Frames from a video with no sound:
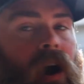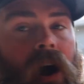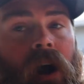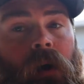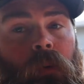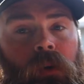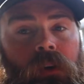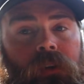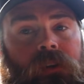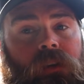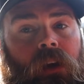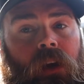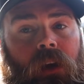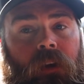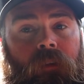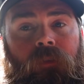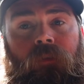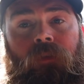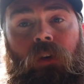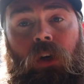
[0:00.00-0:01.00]
I will
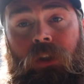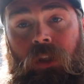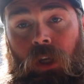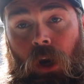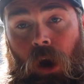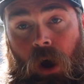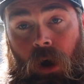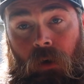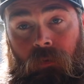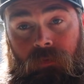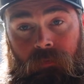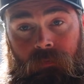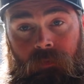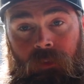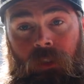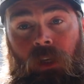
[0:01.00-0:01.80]
say, first off,